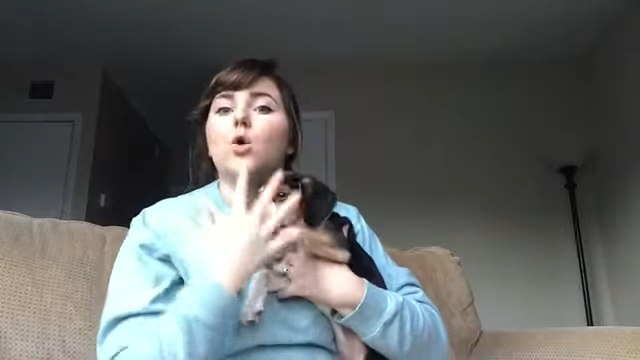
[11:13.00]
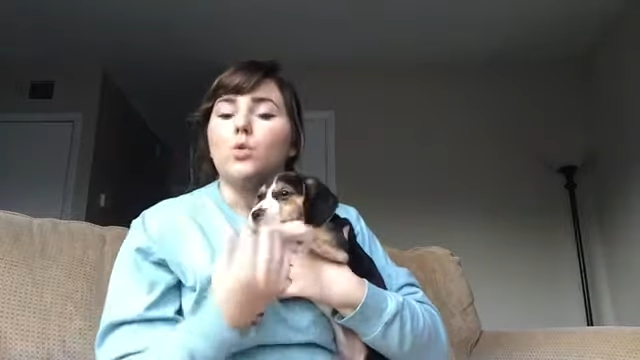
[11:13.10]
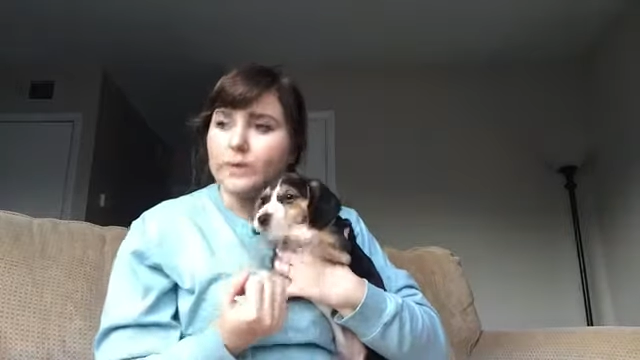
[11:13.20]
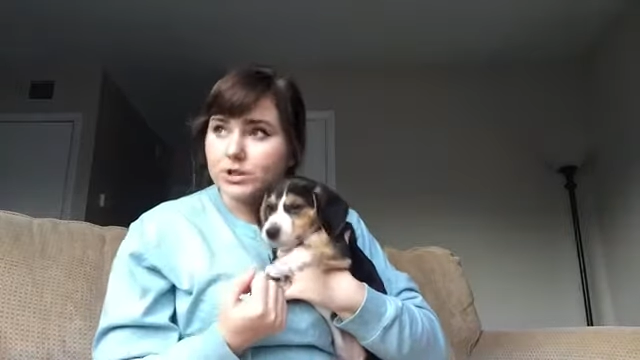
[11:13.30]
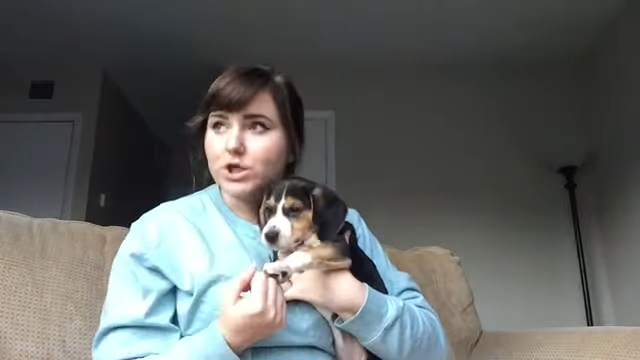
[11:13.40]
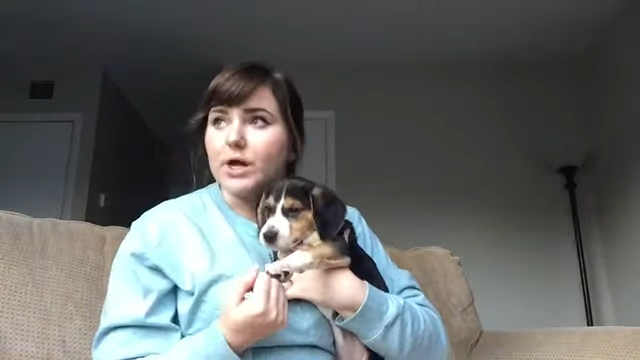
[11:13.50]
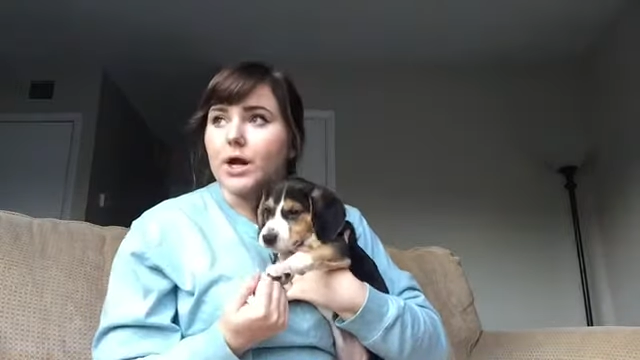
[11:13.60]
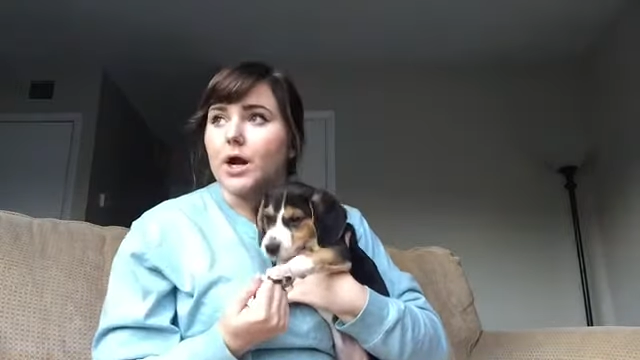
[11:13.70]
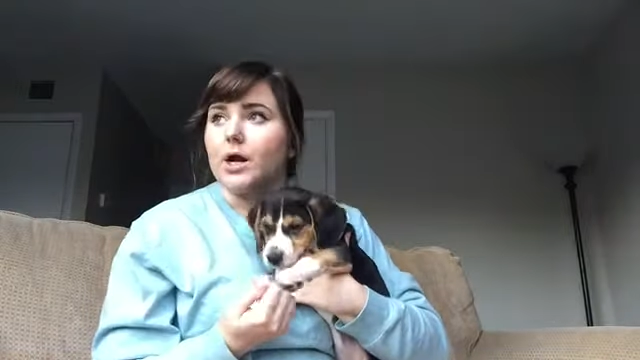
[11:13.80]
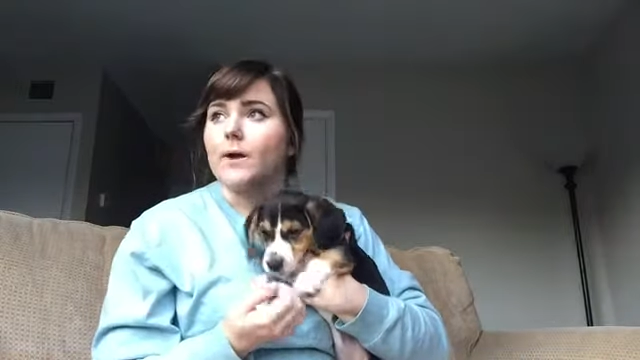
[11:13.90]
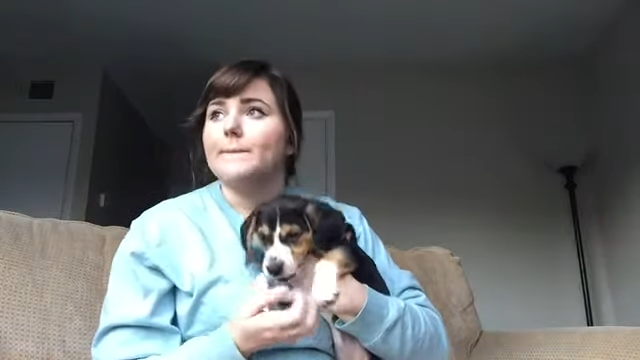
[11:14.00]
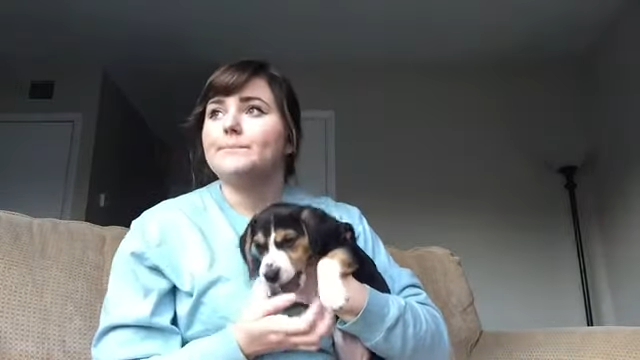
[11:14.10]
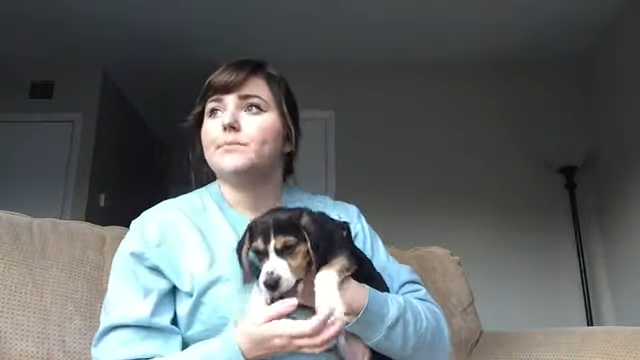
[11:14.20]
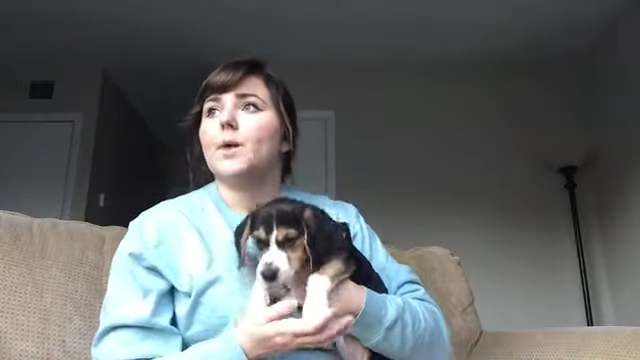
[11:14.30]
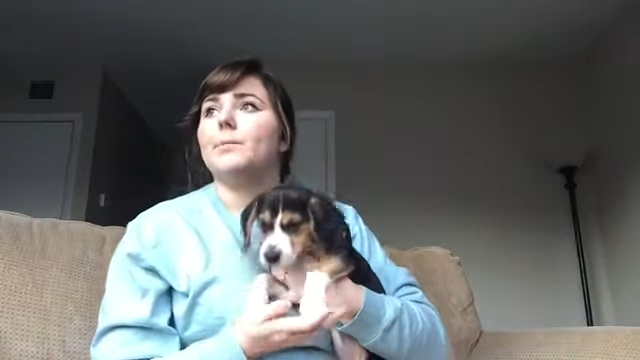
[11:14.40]
We share her.
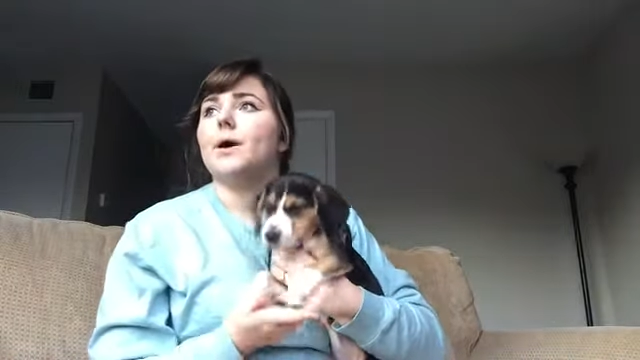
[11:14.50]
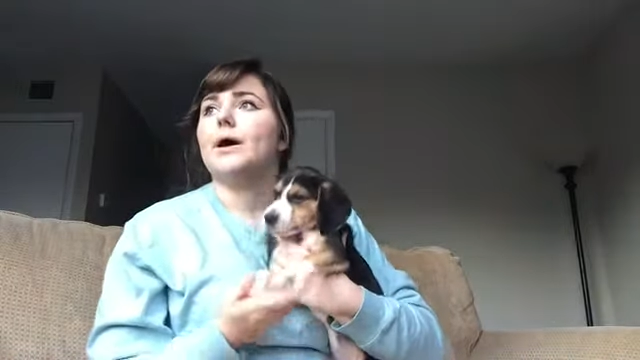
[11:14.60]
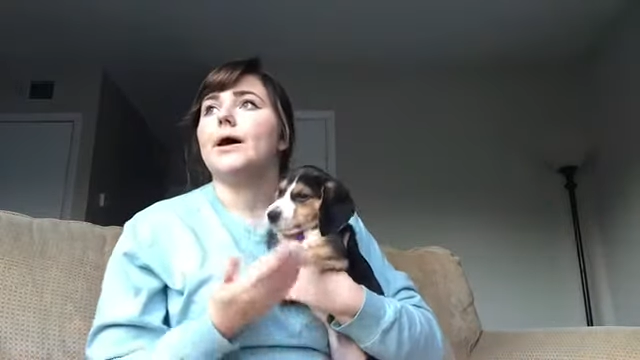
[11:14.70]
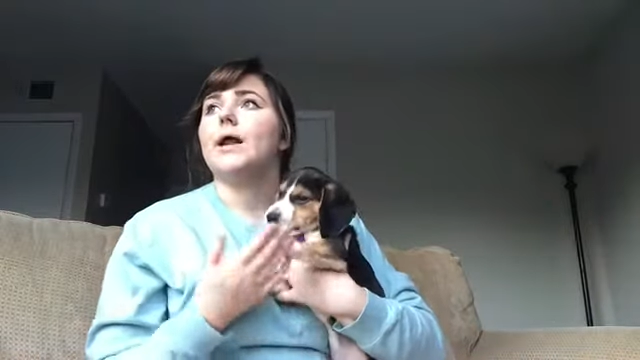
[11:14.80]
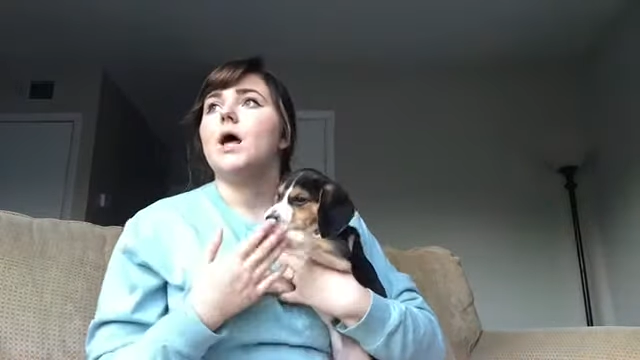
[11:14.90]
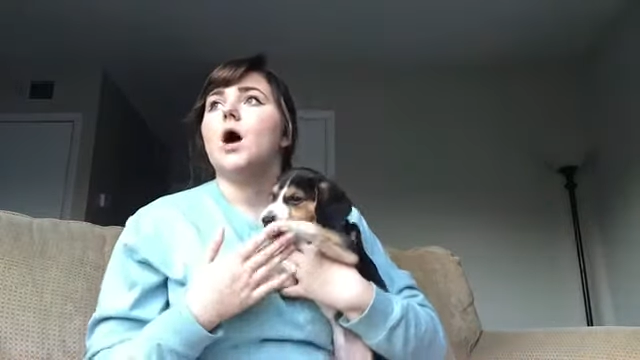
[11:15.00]
But